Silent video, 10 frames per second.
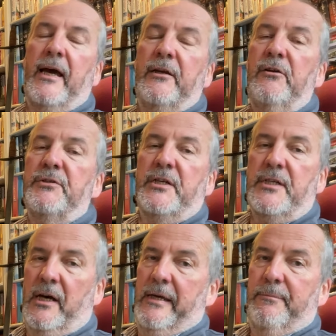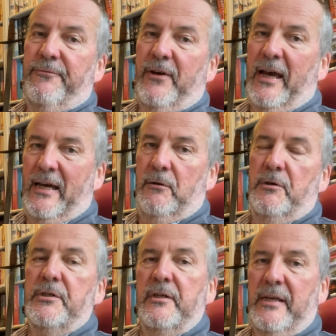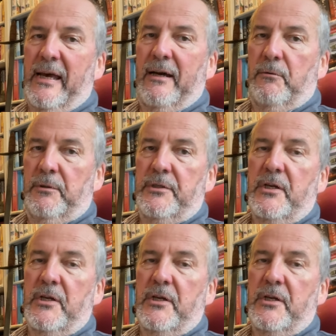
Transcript: you to type for hours and hours.